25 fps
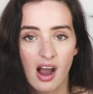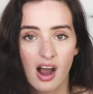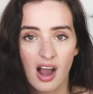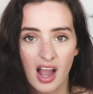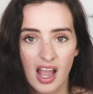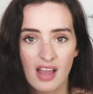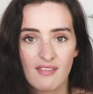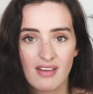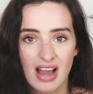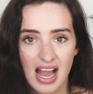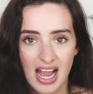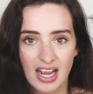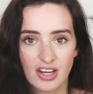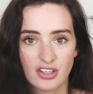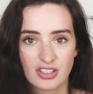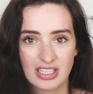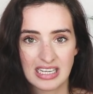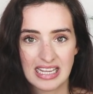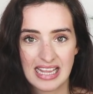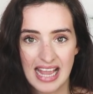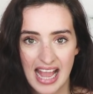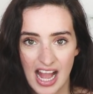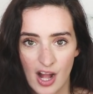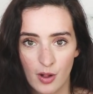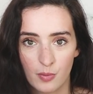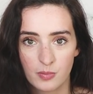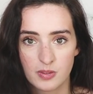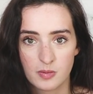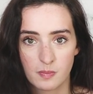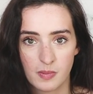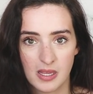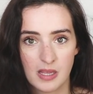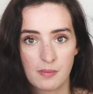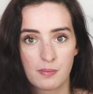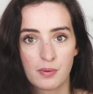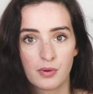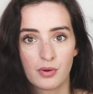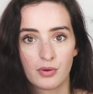I have actually helped
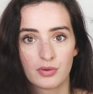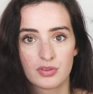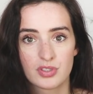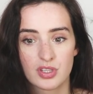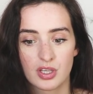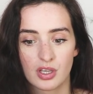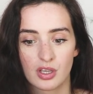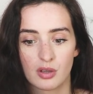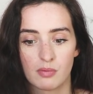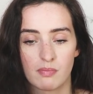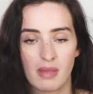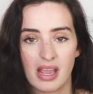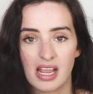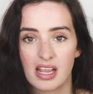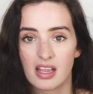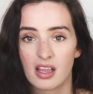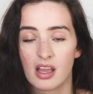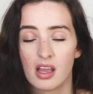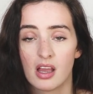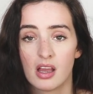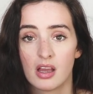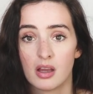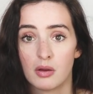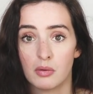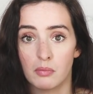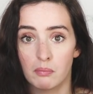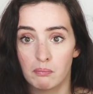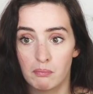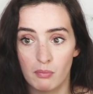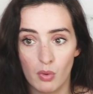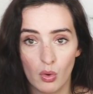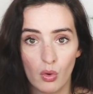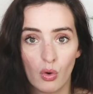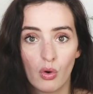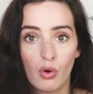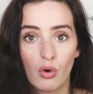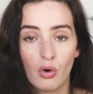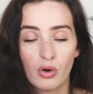people to make
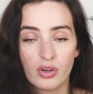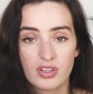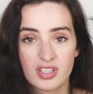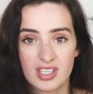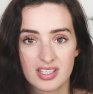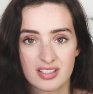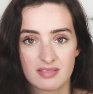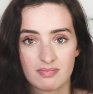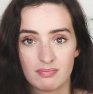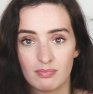more